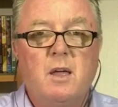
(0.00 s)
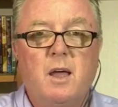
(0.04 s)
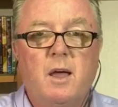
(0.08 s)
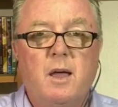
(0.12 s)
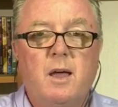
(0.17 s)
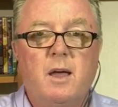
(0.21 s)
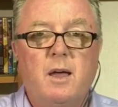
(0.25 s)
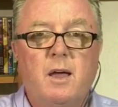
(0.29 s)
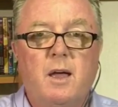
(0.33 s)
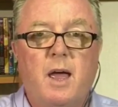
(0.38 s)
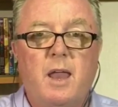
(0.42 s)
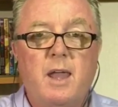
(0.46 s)

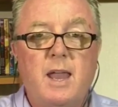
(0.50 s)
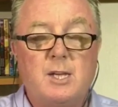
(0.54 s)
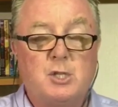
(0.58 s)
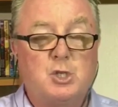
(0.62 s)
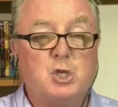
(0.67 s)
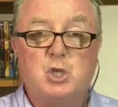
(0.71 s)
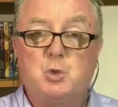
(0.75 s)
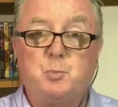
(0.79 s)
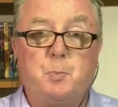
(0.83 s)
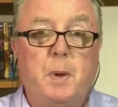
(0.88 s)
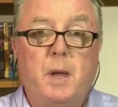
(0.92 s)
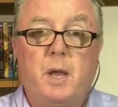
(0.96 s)
And that's
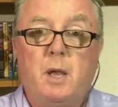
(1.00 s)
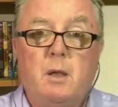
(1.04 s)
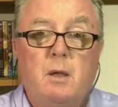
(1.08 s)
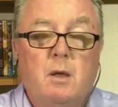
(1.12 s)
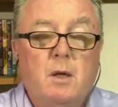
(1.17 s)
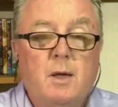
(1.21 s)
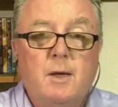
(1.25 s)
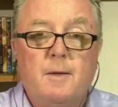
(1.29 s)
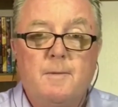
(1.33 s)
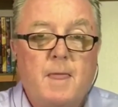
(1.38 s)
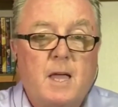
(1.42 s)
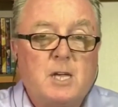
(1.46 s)
just been
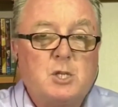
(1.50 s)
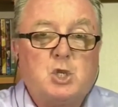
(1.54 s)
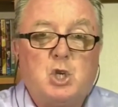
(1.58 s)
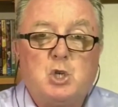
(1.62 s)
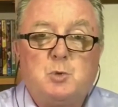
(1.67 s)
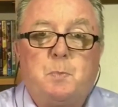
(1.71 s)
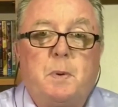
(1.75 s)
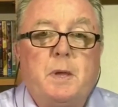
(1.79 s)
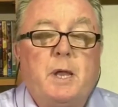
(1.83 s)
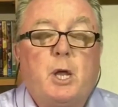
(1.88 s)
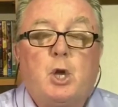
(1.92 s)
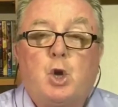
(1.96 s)

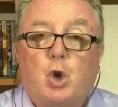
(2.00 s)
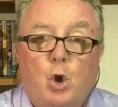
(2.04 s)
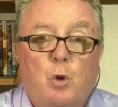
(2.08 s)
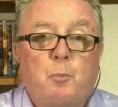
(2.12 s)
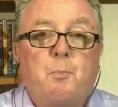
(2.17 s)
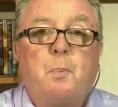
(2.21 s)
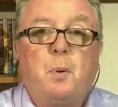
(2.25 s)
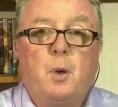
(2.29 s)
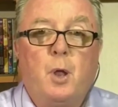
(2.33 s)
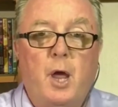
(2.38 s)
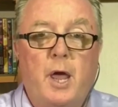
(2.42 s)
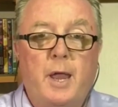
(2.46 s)
a
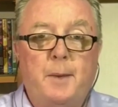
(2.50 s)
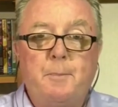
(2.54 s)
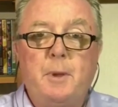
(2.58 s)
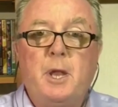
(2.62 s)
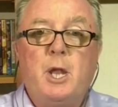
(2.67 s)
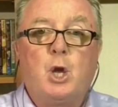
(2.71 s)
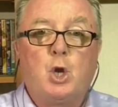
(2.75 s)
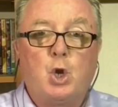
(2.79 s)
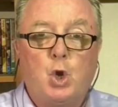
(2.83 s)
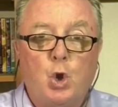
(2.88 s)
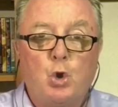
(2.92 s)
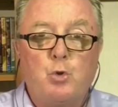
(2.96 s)
good player,
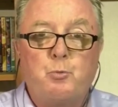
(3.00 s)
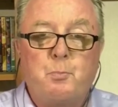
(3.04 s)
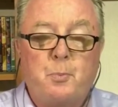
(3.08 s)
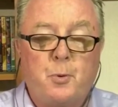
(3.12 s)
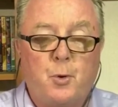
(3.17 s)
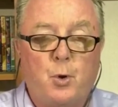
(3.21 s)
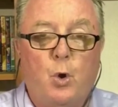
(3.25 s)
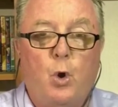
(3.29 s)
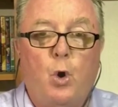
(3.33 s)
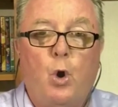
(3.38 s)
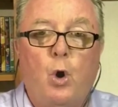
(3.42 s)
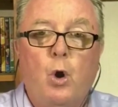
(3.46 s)
been a good
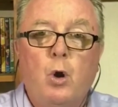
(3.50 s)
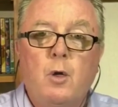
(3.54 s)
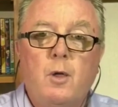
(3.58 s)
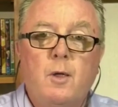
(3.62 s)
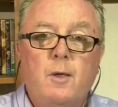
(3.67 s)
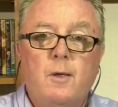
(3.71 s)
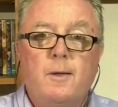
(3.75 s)
pro,